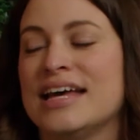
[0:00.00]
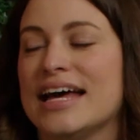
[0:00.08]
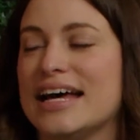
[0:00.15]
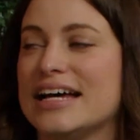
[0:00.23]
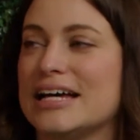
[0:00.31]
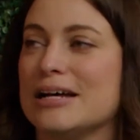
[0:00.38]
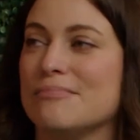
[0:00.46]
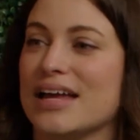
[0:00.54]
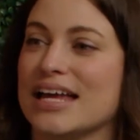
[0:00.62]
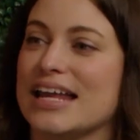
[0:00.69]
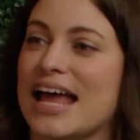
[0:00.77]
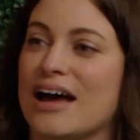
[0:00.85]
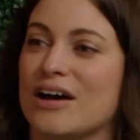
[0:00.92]

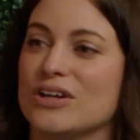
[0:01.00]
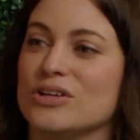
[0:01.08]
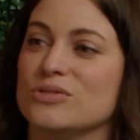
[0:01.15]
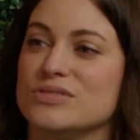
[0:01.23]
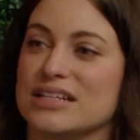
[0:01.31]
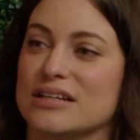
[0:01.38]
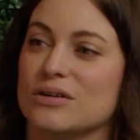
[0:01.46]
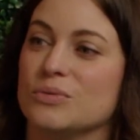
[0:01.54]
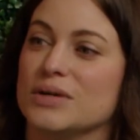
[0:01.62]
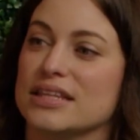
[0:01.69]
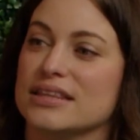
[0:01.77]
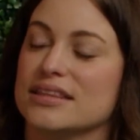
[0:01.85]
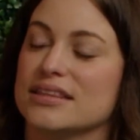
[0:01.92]
And how do you deal
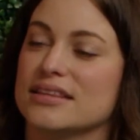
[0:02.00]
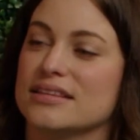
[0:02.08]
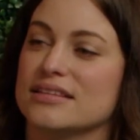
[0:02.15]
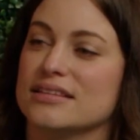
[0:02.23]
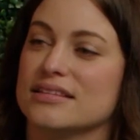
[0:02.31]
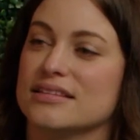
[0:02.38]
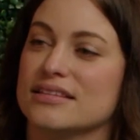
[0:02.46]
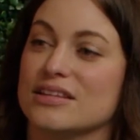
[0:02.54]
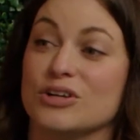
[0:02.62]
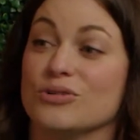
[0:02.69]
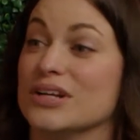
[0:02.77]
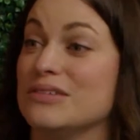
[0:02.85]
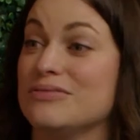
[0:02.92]
with the
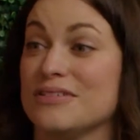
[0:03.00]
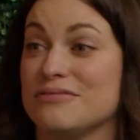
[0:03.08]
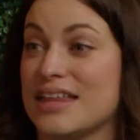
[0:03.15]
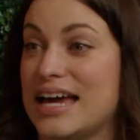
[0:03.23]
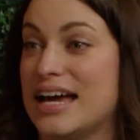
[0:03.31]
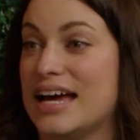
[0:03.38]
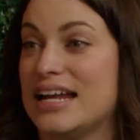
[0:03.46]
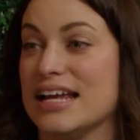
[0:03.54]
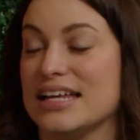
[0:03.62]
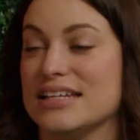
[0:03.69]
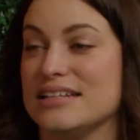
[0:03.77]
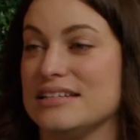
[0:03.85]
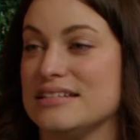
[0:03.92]
grief of that
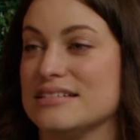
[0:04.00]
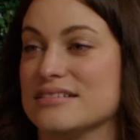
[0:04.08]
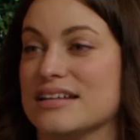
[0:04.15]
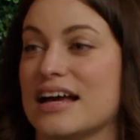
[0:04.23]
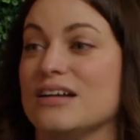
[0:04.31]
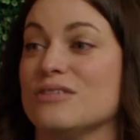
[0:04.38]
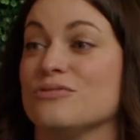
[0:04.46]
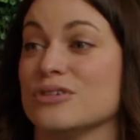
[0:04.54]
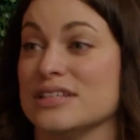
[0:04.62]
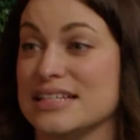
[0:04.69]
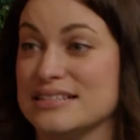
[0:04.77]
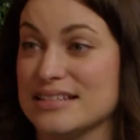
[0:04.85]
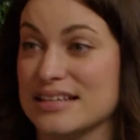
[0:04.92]
and kind of
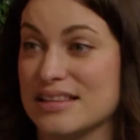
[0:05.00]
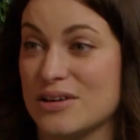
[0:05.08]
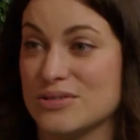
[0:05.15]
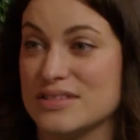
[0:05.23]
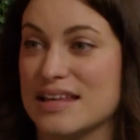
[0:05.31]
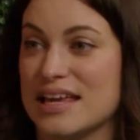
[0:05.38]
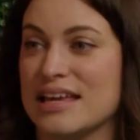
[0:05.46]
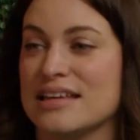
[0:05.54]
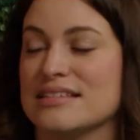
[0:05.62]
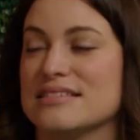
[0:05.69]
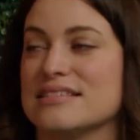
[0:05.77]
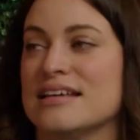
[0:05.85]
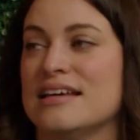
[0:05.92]
releasing those
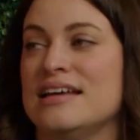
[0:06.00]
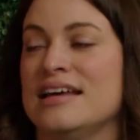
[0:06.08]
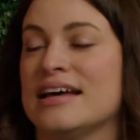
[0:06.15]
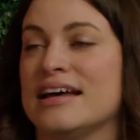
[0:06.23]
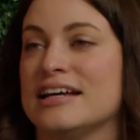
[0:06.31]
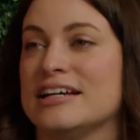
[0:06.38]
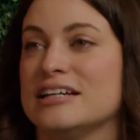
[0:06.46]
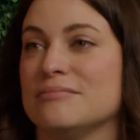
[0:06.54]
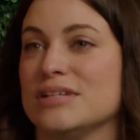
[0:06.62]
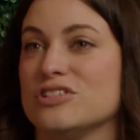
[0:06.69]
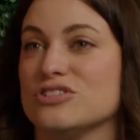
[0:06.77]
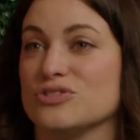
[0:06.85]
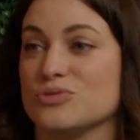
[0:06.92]
things
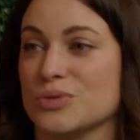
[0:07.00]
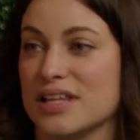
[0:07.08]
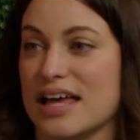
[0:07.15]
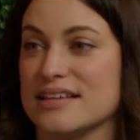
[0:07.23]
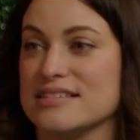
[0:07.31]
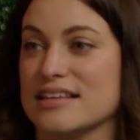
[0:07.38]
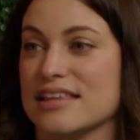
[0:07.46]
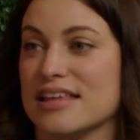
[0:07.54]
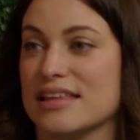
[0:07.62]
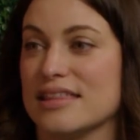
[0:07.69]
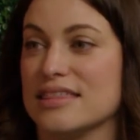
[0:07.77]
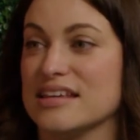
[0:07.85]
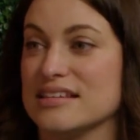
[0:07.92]
and just realizing
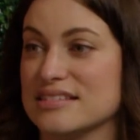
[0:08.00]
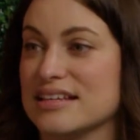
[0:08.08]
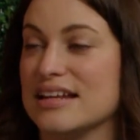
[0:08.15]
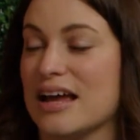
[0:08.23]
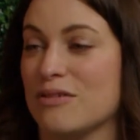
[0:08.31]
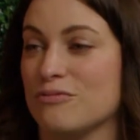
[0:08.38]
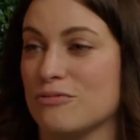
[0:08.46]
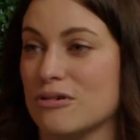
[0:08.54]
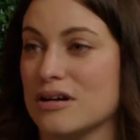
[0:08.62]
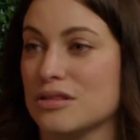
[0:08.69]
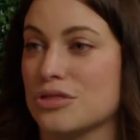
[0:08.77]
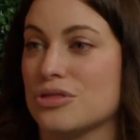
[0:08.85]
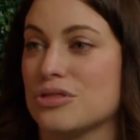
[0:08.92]
that things can have
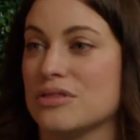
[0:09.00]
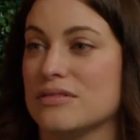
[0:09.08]
worth